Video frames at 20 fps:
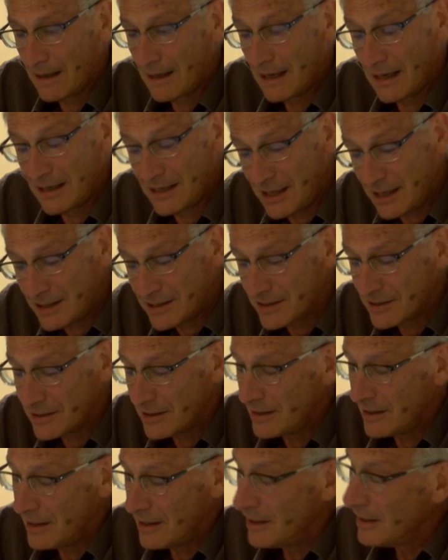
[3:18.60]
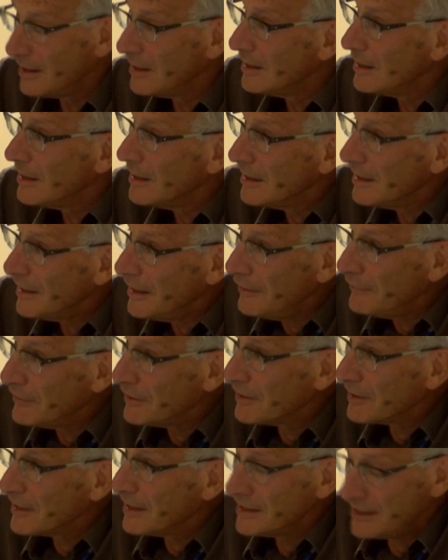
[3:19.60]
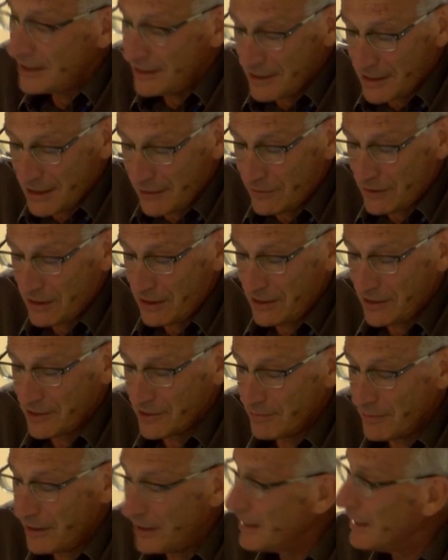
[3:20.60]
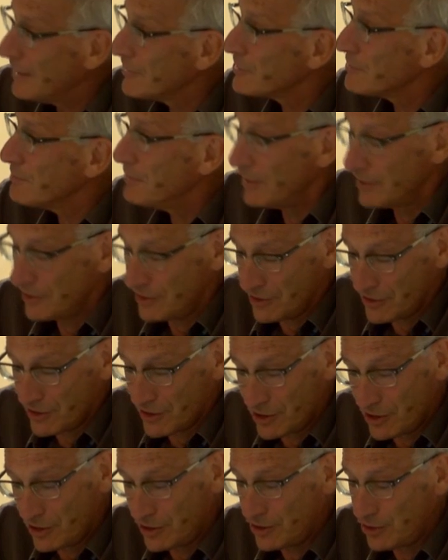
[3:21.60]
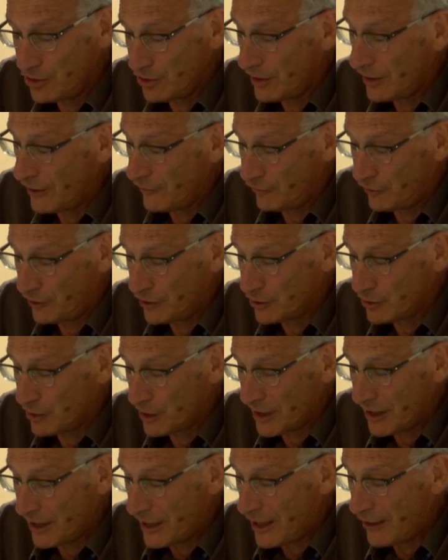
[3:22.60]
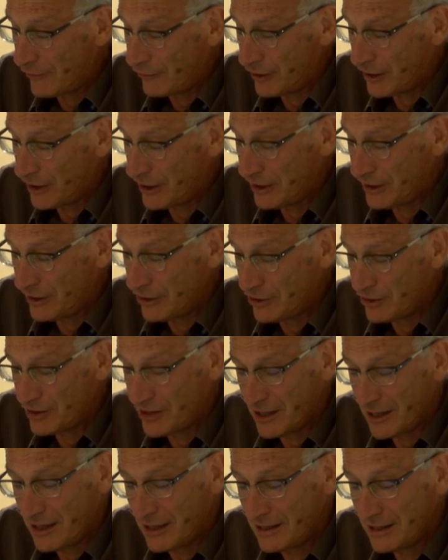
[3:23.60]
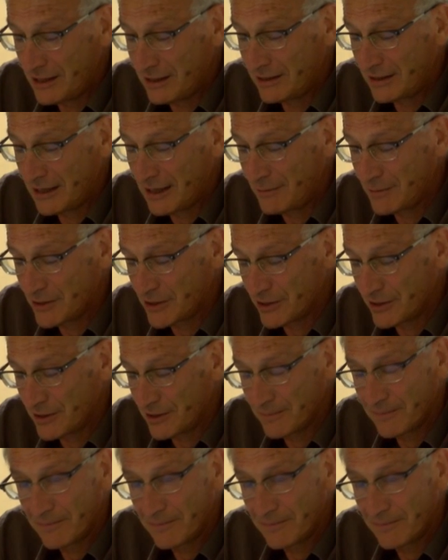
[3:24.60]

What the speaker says: And yes, even in the 1970s, many anthropologists did do their fieldwork in Africa, in Oceania, and the Amazon.